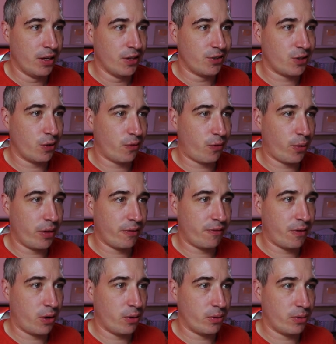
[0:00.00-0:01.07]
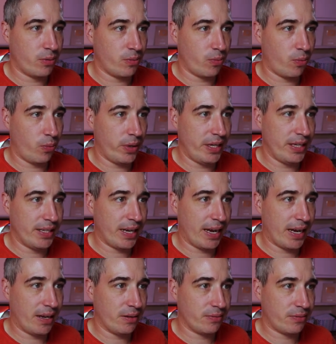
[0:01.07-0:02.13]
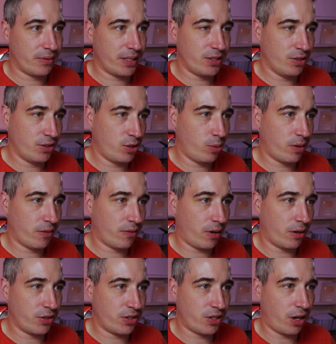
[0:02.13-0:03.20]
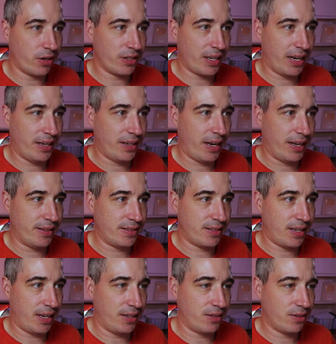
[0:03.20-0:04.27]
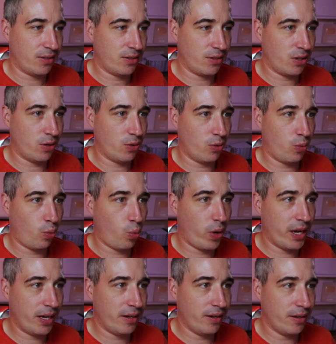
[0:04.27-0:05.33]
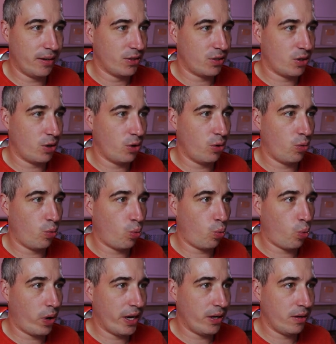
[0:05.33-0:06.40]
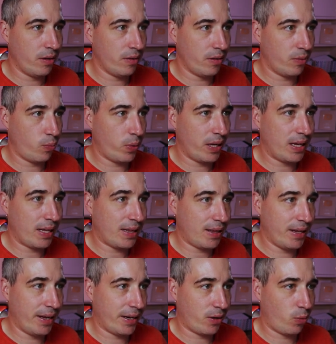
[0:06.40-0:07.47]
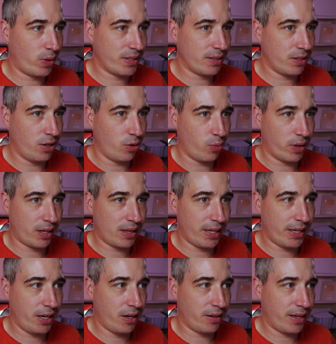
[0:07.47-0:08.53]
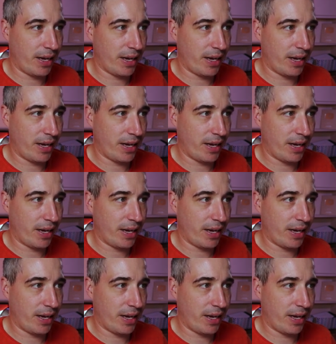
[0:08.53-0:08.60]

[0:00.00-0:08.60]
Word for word: So for the phone, we need to have, let's just do our, our start and end state. So when, so when we click, what's, you know, we're clicking on